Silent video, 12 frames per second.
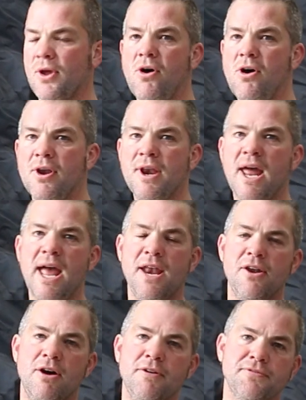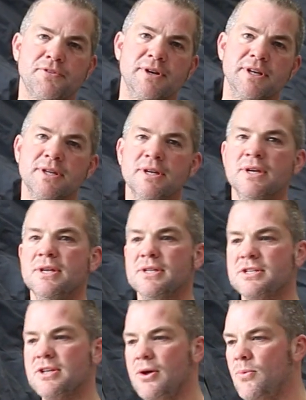on and off grid.
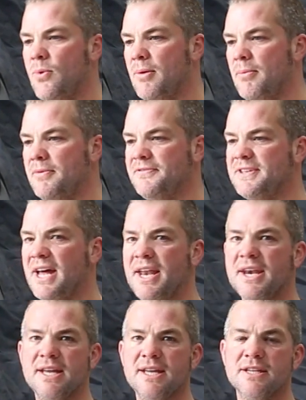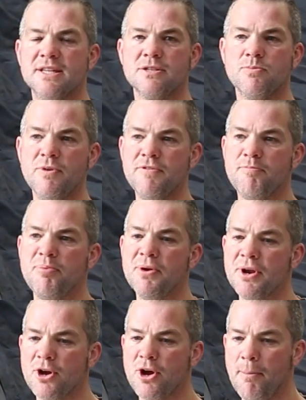So what we've done is we've
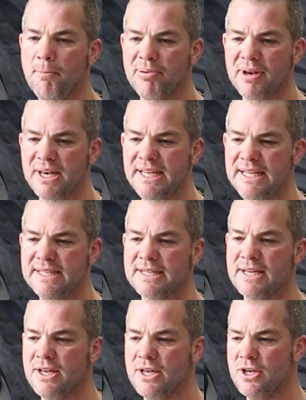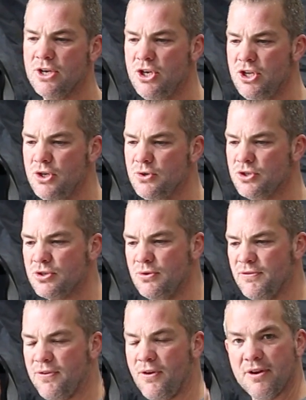put a complete new
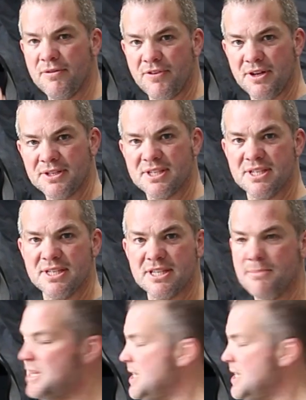240 volt system in